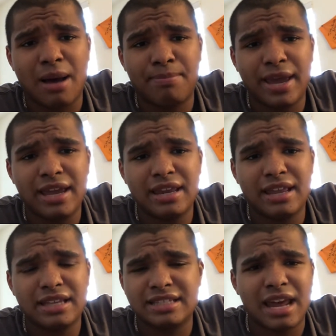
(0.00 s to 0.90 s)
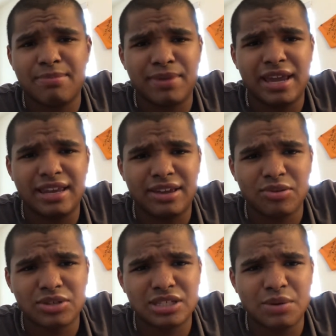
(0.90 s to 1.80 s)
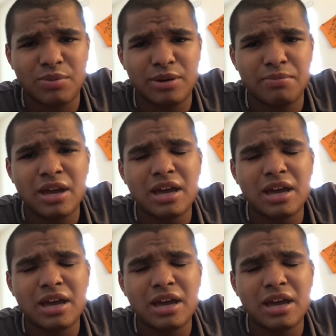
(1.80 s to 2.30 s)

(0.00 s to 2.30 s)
paint. It's not a painting. It was someone.